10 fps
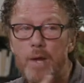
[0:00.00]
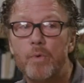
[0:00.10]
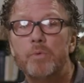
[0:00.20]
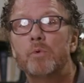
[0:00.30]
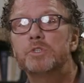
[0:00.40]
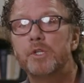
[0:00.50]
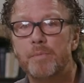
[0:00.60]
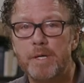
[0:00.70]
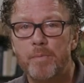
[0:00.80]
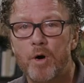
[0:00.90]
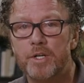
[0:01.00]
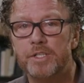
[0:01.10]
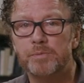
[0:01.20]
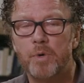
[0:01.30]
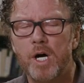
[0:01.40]
hey, we want you to be a part of
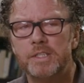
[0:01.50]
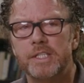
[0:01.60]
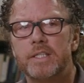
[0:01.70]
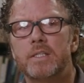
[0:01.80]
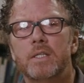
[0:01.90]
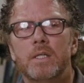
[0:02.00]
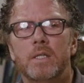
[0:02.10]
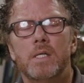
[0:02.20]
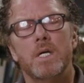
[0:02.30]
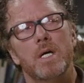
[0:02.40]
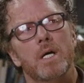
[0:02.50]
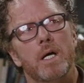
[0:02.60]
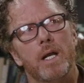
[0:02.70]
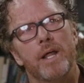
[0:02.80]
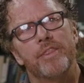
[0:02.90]
this project.
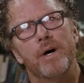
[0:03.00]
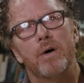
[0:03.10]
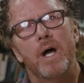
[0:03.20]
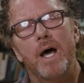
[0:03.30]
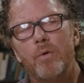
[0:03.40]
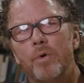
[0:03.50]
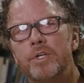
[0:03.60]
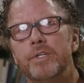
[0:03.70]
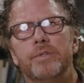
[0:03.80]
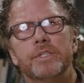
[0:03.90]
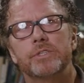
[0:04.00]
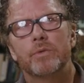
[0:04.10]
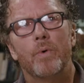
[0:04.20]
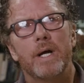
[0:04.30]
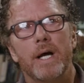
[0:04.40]
And I thought, I don't want to do this
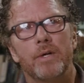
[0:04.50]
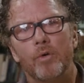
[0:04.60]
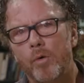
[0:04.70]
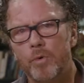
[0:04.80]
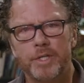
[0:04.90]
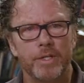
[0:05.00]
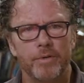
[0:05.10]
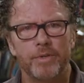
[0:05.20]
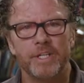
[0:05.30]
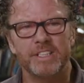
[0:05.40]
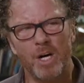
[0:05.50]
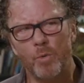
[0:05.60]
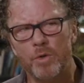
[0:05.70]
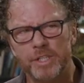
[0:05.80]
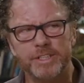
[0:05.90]
the way I normally do things. I
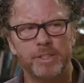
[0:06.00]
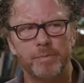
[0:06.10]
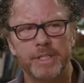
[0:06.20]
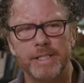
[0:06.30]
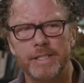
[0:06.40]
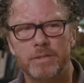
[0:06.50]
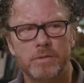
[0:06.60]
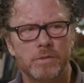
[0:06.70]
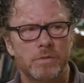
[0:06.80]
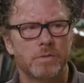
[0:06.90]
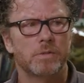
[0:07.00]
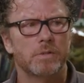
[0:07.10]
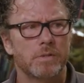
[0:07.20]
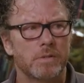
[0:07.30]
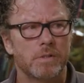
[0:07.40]
want this to be
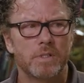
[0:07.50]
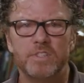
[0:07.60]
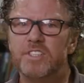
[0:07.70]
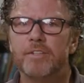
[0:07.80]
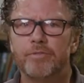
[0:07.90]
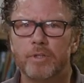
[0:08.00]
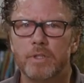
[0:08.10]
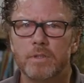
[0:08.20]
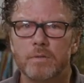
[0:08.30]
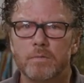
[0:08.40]
different,